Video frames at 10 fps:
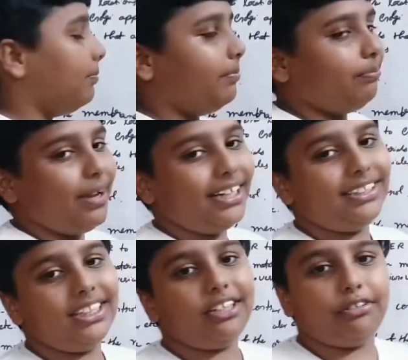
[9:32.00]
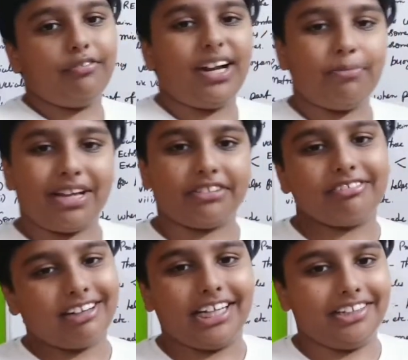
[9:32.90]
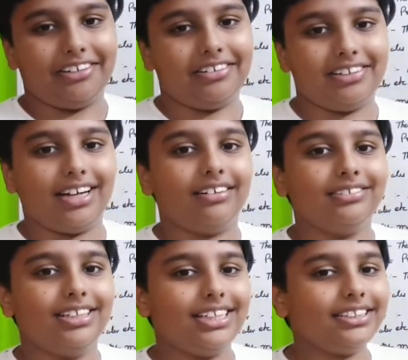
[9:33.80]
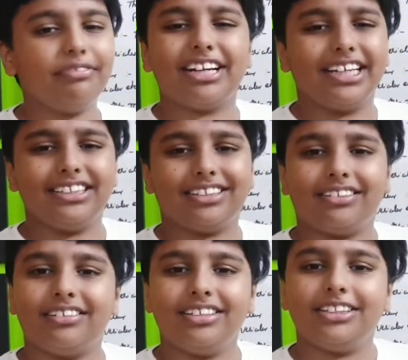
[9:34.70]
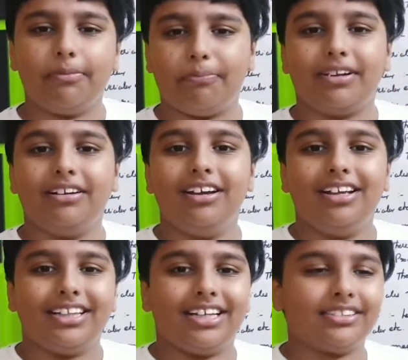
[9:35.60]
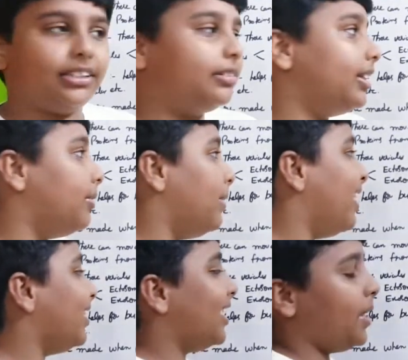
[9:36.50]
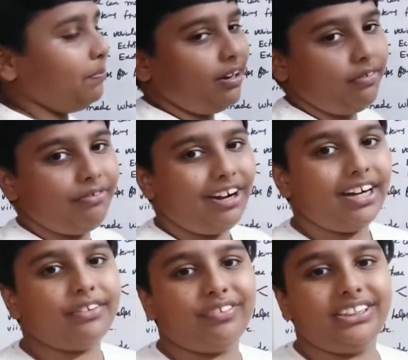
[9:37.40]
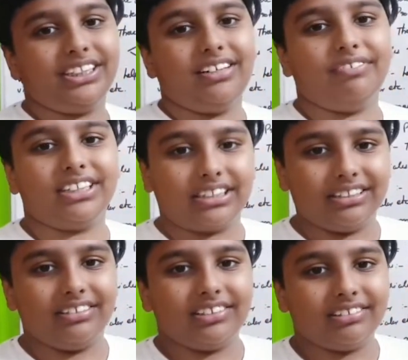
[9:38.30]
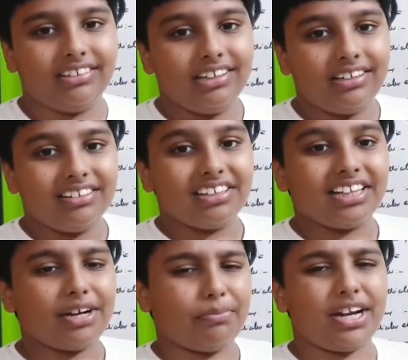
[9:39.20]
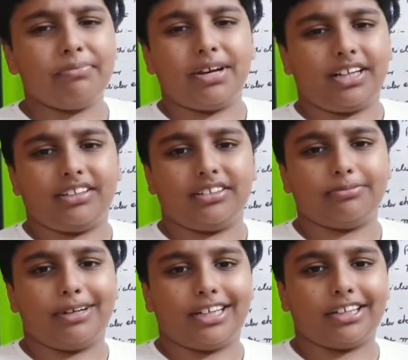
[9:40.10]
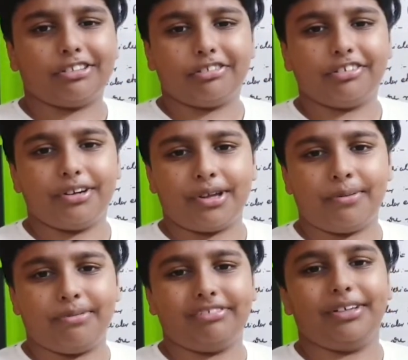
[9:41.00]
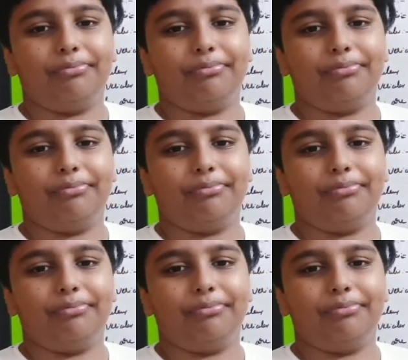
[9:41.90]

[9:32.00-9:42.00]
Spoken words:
medicine to one place to another. Yeah, it's very easy, simple. These are the main type of artificial vesicles. There might be others, but I don't know about them.